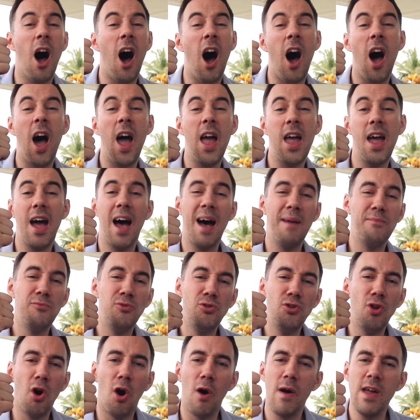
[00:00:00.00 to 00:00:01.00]
I
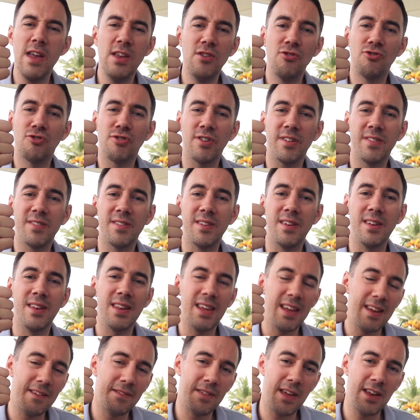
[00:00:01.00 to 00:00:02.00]
am not interested
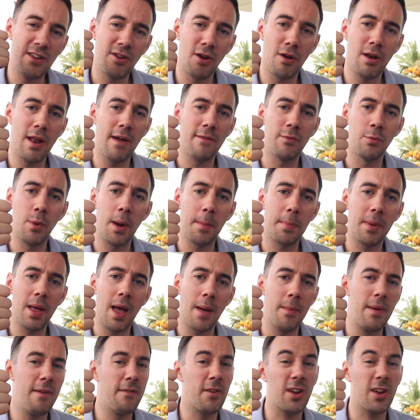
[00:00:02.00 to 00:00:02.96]
if they don't have a webcam.